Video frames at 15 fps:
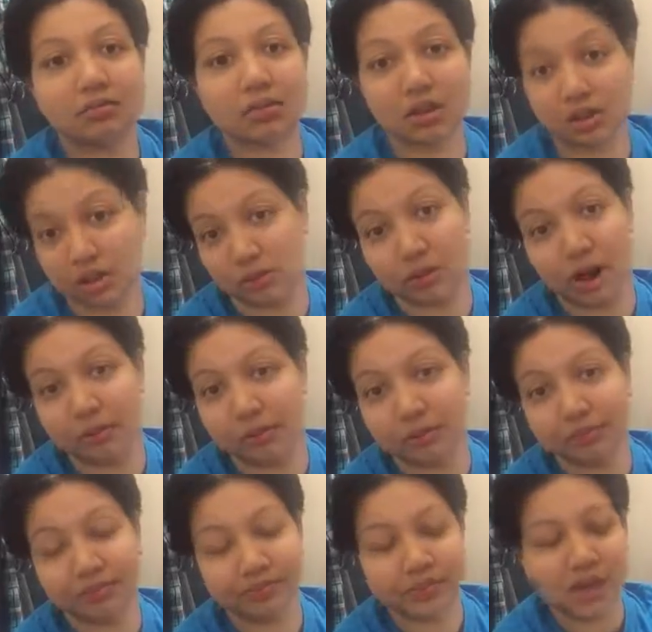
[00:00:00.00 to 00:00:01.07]
social
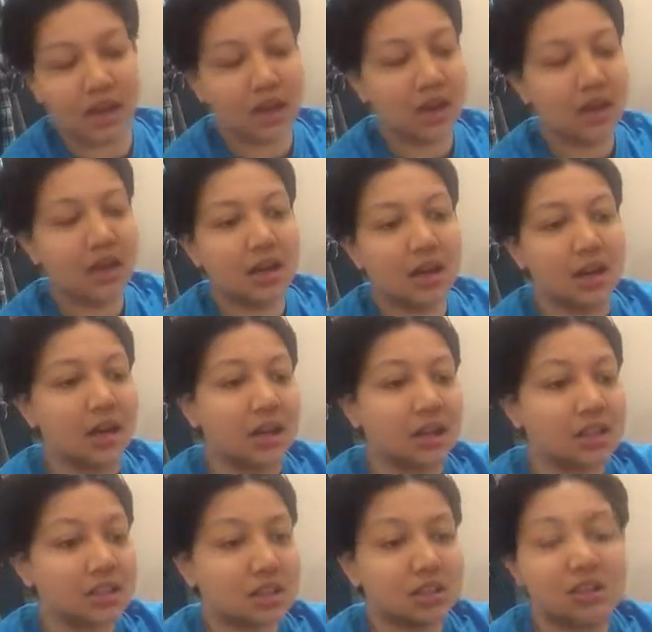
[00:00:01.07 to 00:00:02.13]
problem.
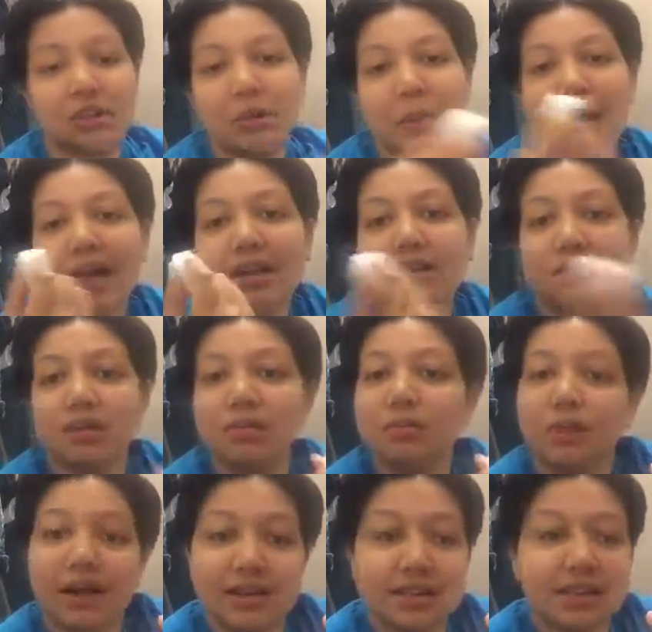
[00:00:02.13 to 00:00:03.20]
So back
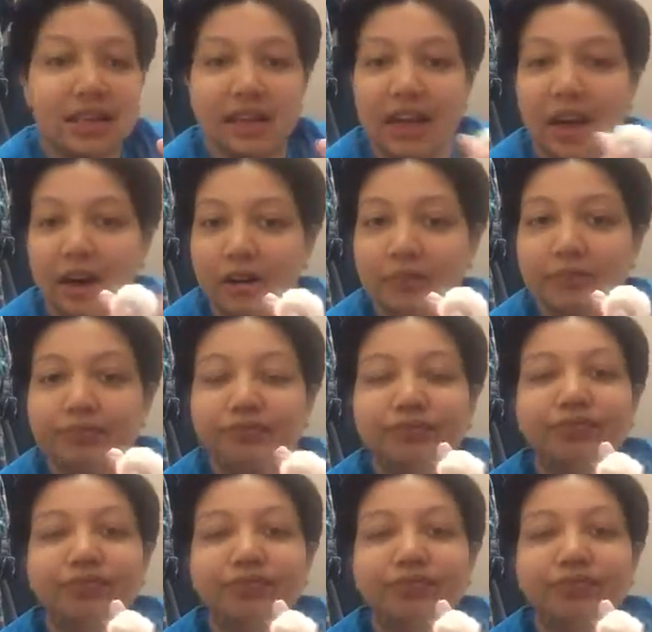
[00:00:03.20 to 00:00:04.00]
to my skincare.